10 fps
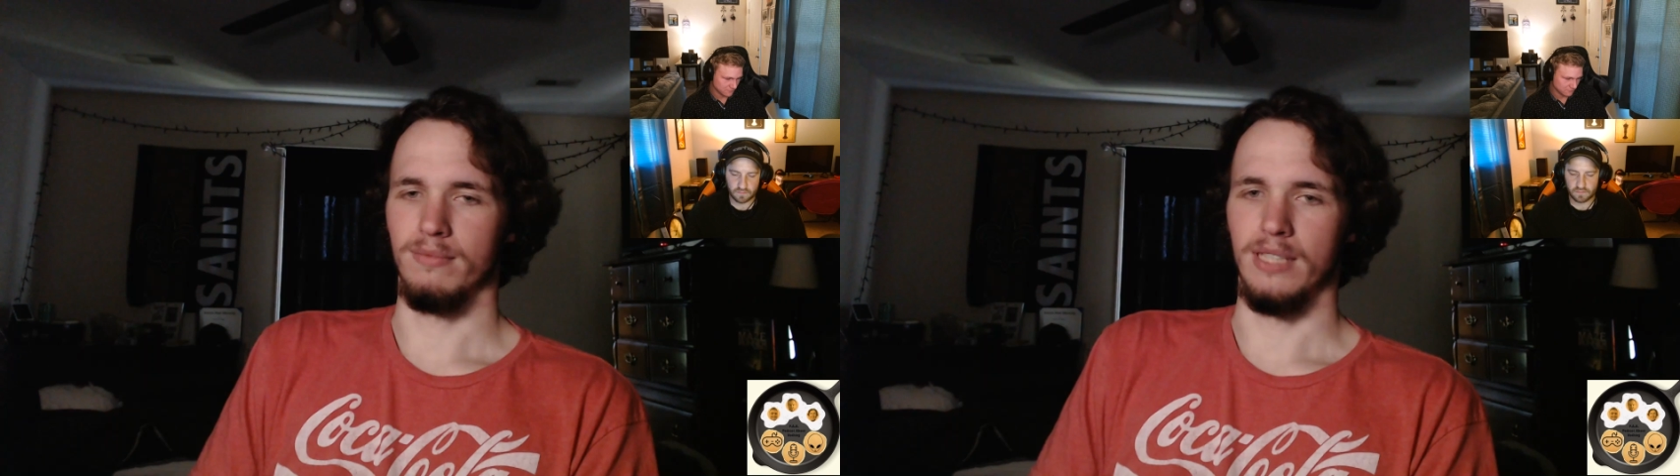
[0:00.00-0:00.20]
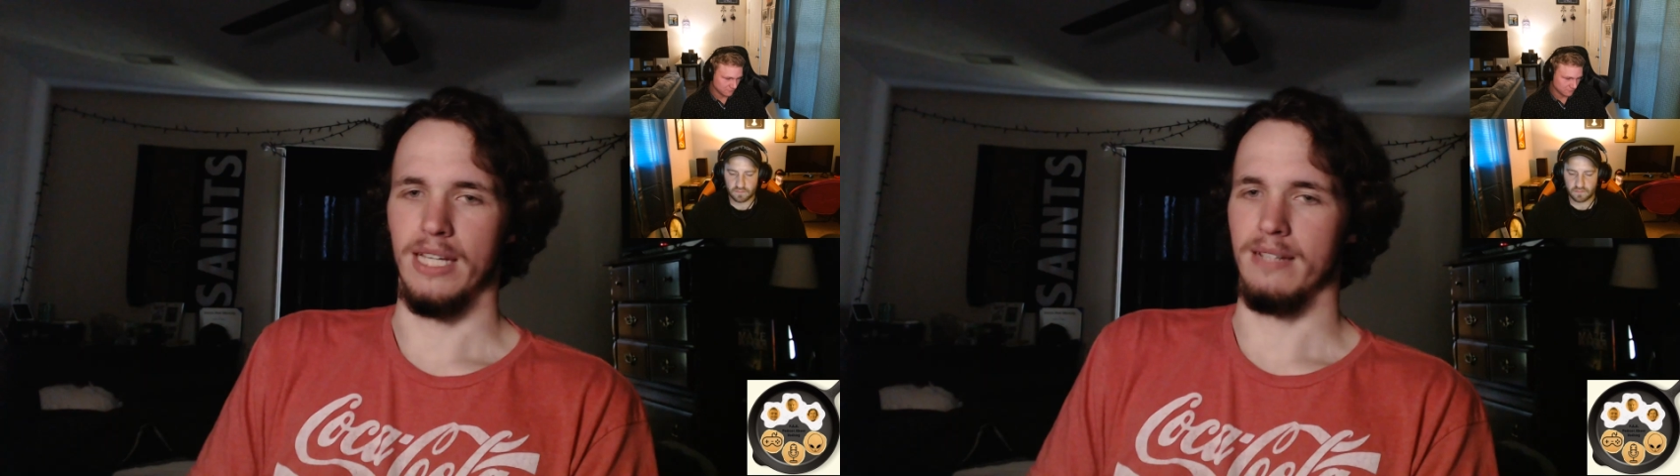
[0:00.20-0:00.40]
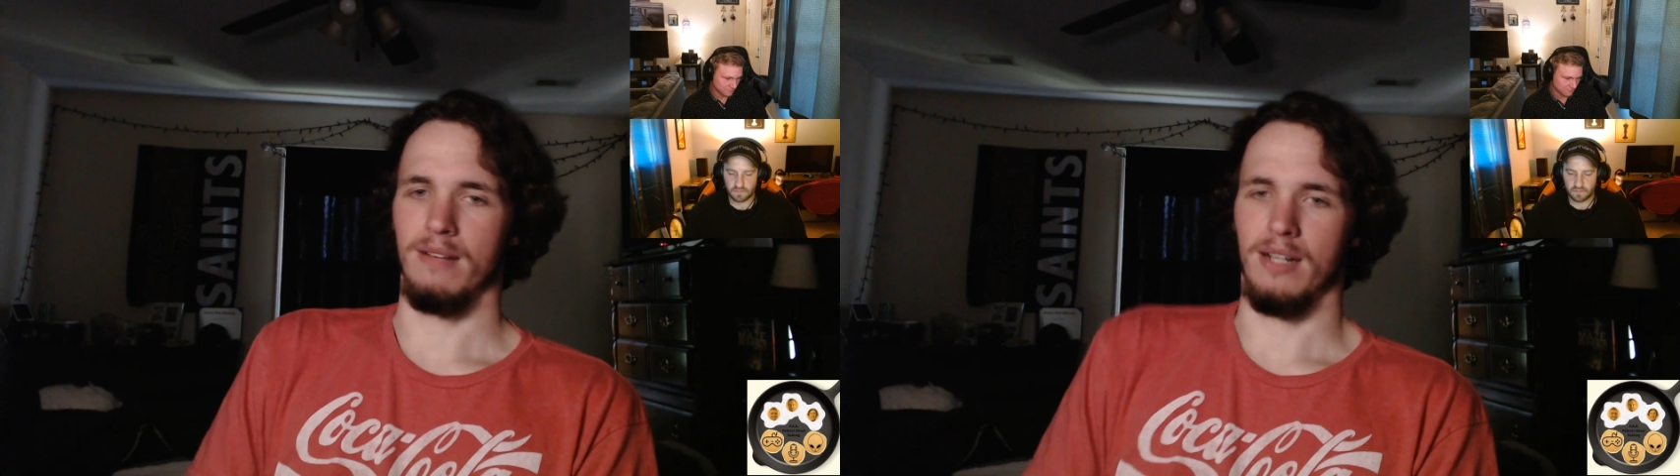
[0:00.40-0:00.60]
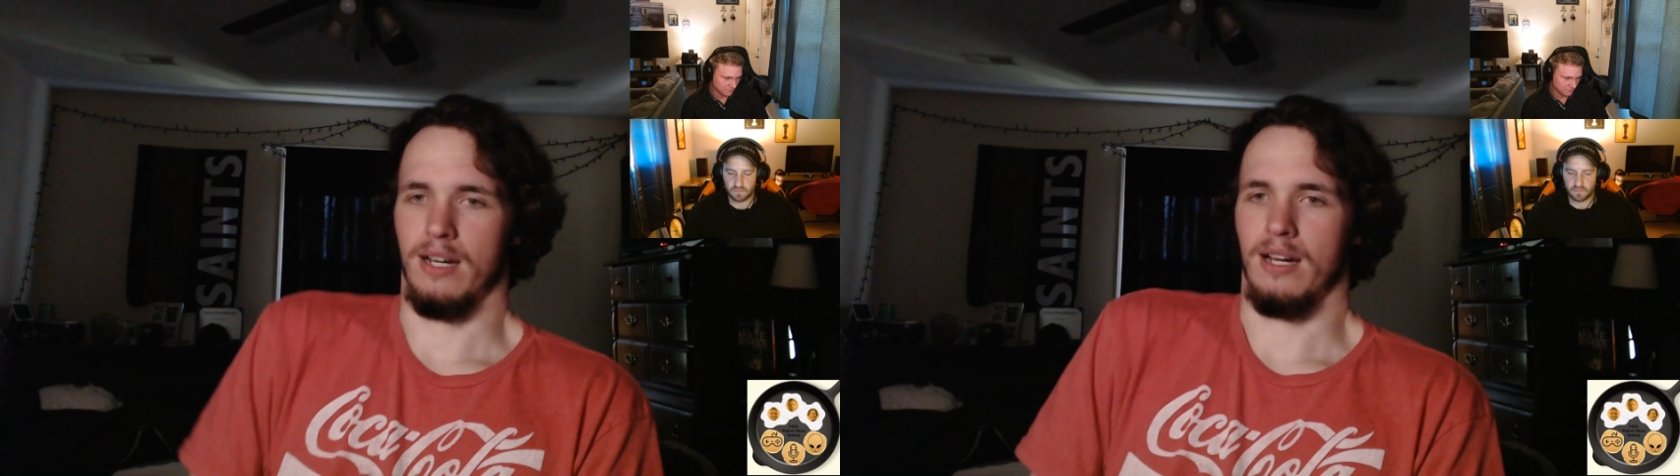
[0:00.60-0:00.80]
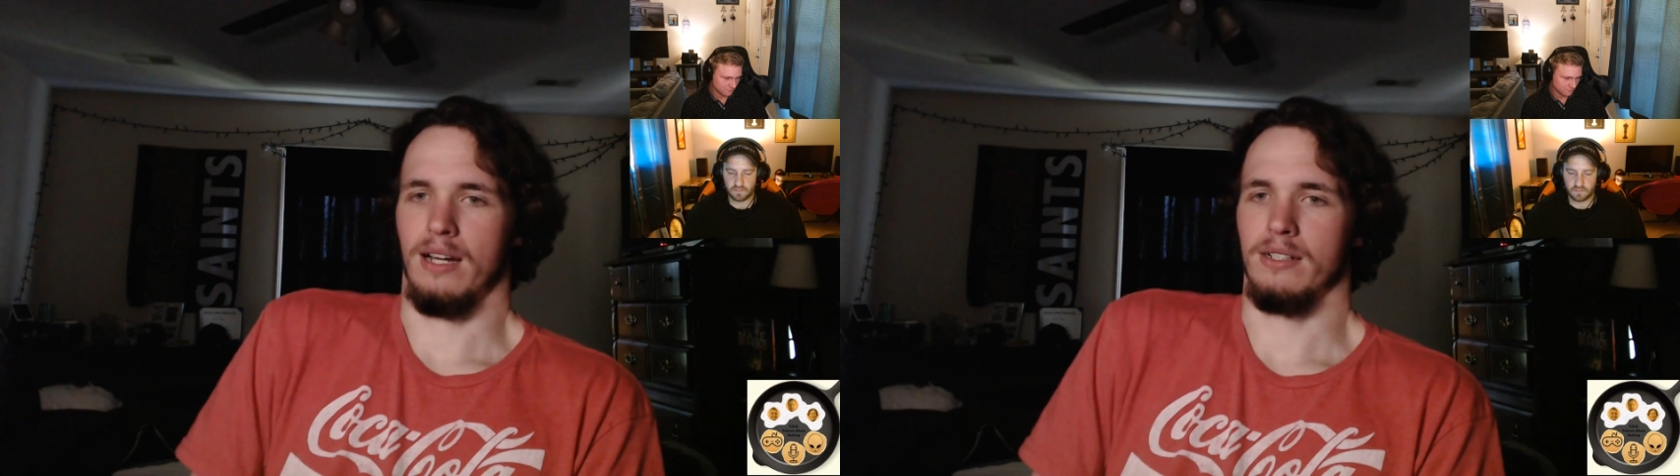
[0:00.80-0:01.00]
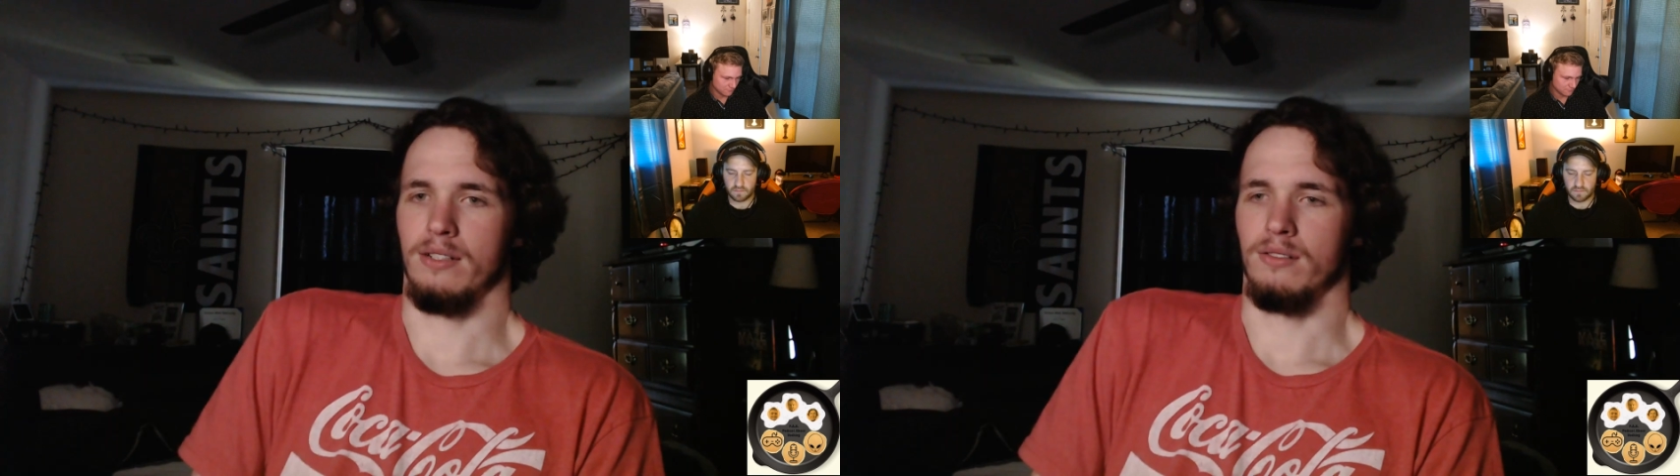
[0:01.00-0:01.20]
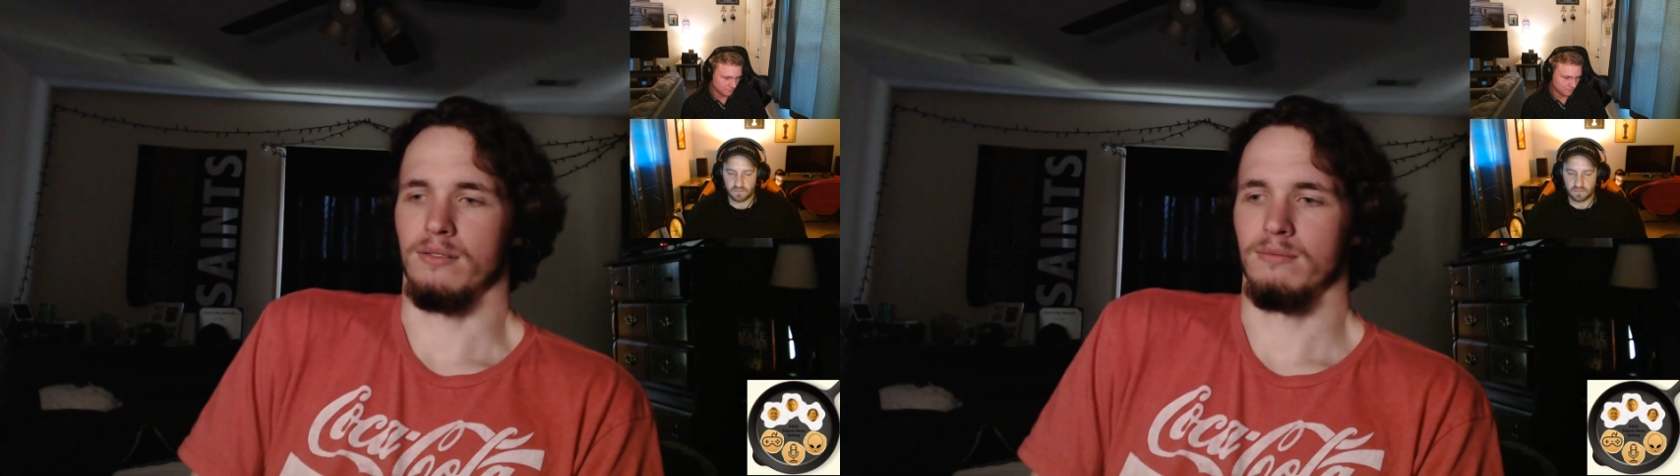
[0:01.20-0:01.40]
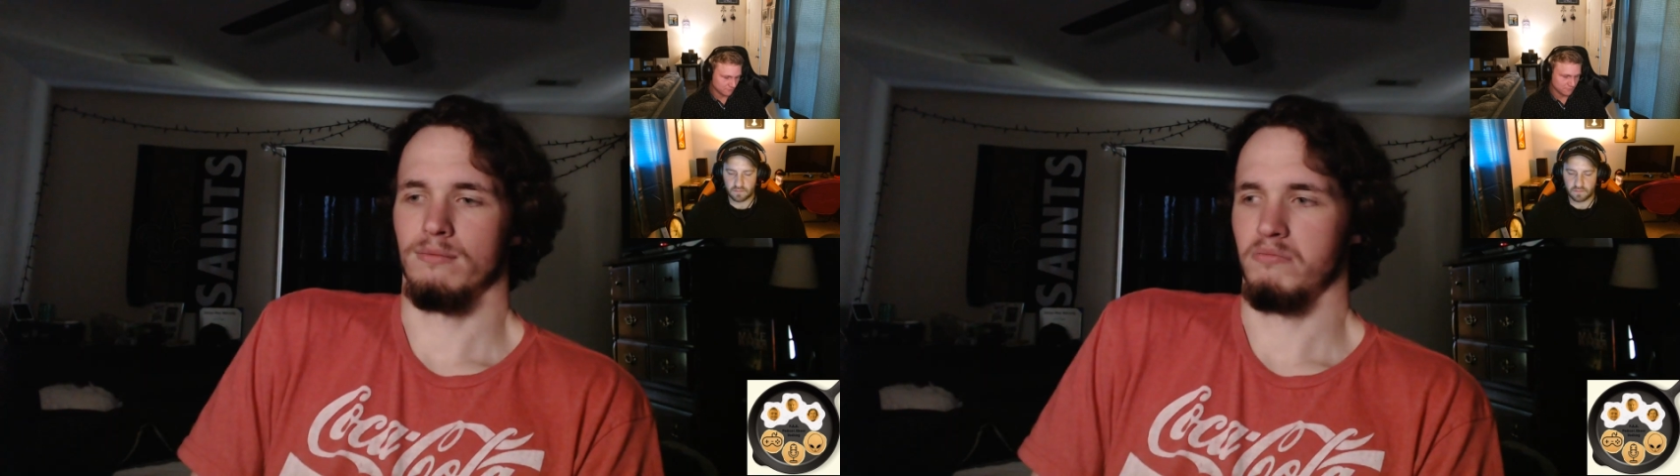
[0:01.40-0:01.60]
I don't